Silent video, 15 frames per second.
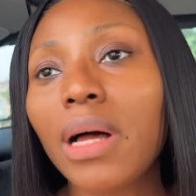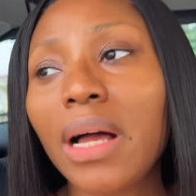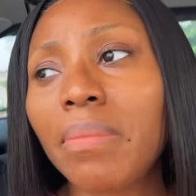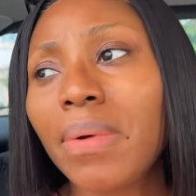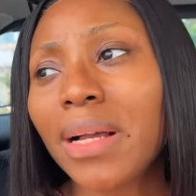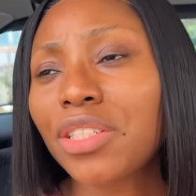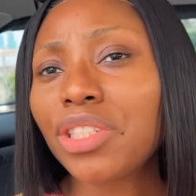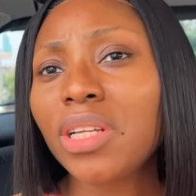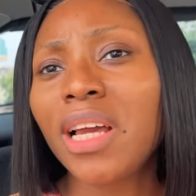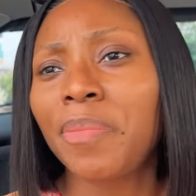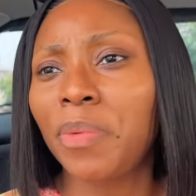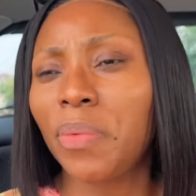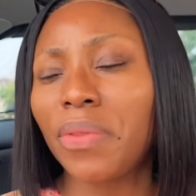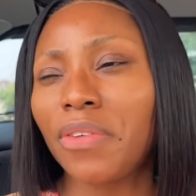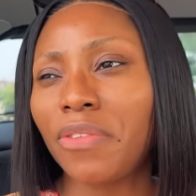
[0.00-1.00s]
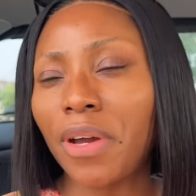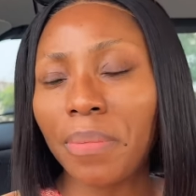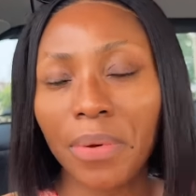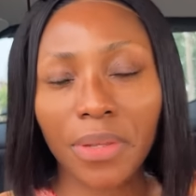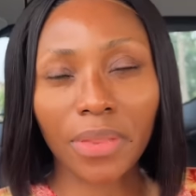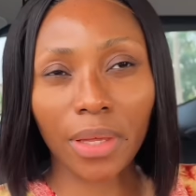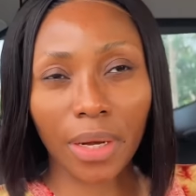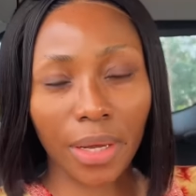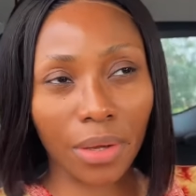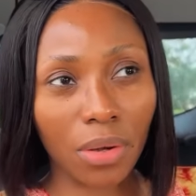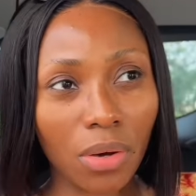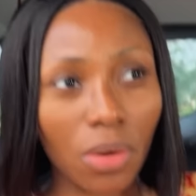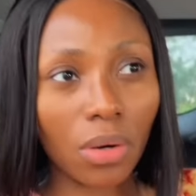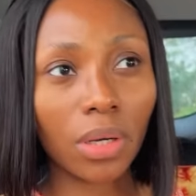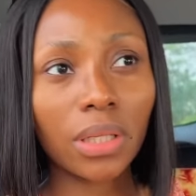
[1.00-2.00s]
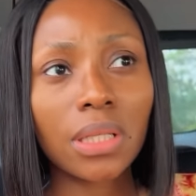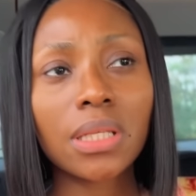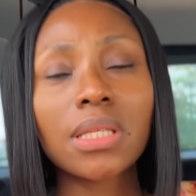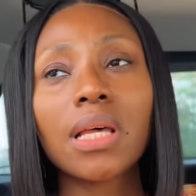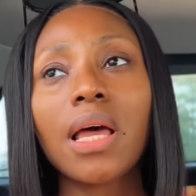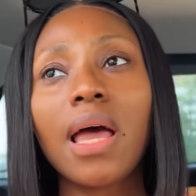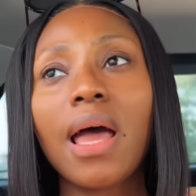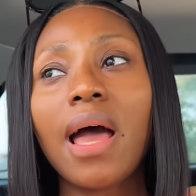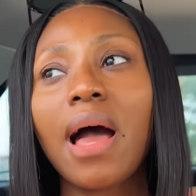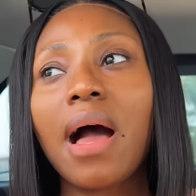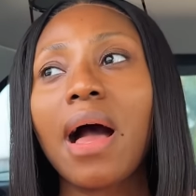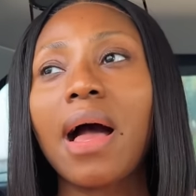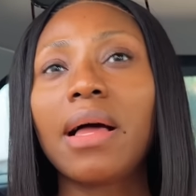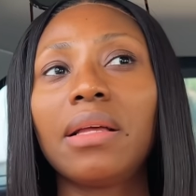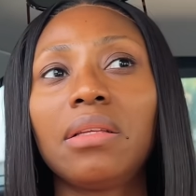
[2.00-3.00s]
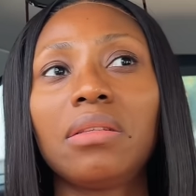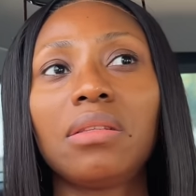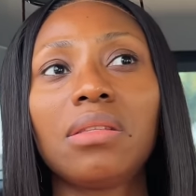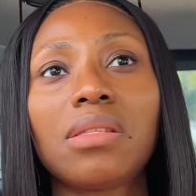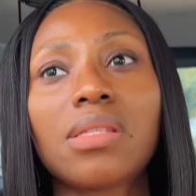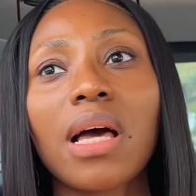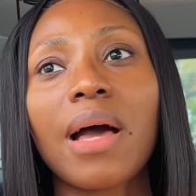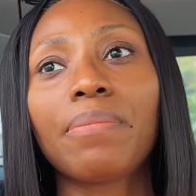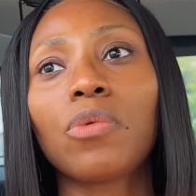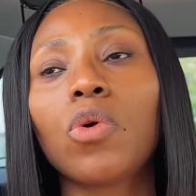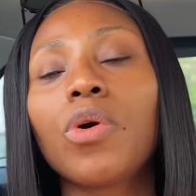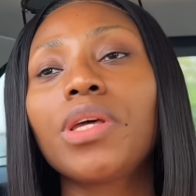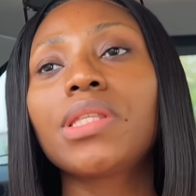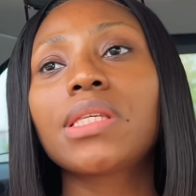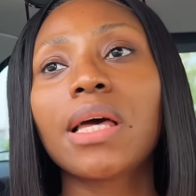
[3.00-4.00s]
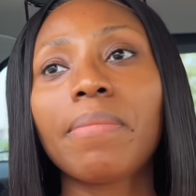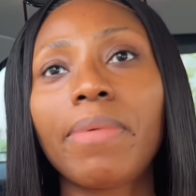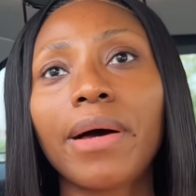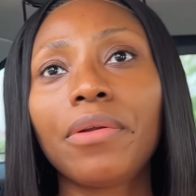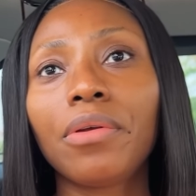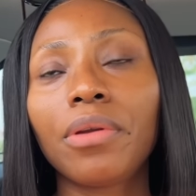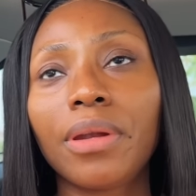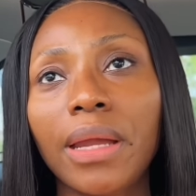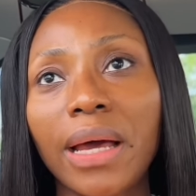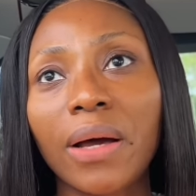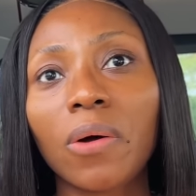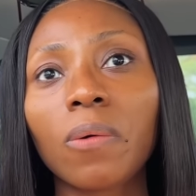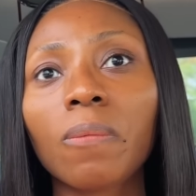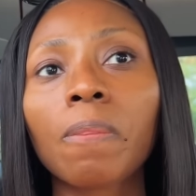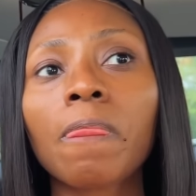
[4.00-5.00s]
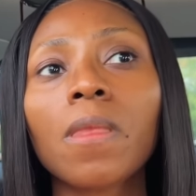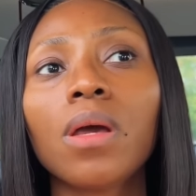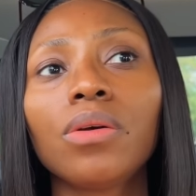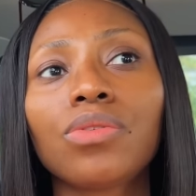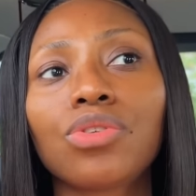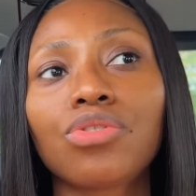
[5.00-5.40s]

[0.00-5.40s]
I'm actually happy with the fabric that I got, and I'm going to Ebano now to